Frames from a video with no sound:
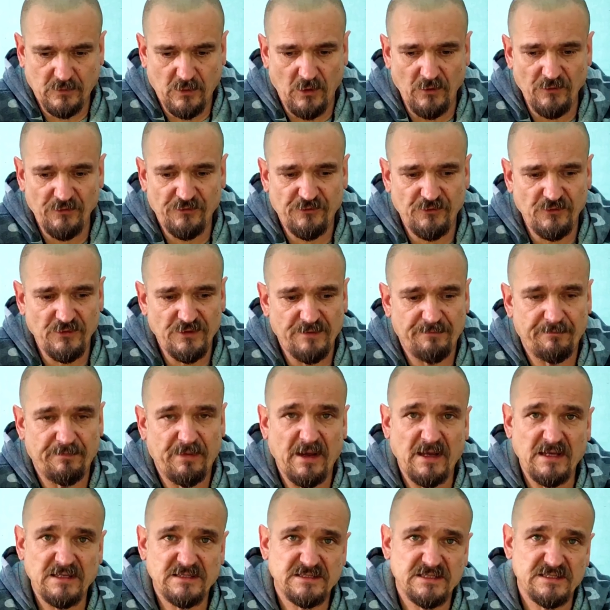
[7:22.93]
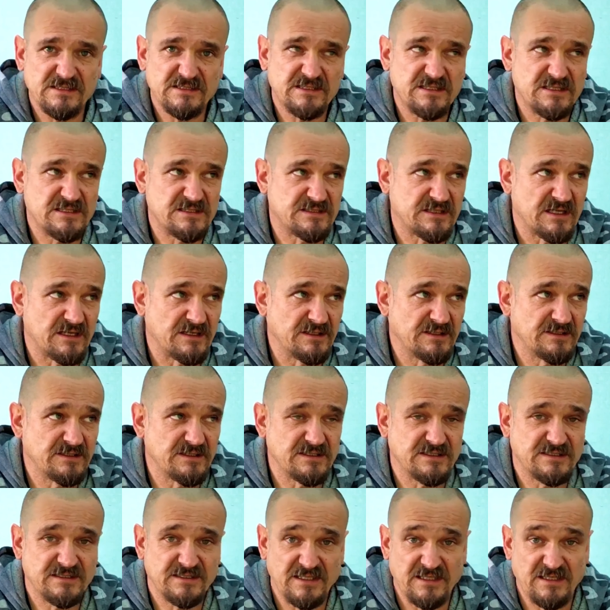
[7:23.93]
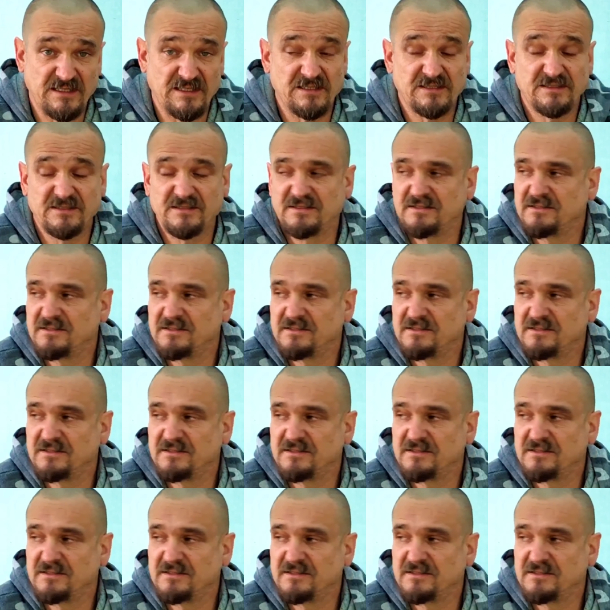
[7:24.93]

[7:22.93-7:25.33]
through the paces, he's done it, he's seen it,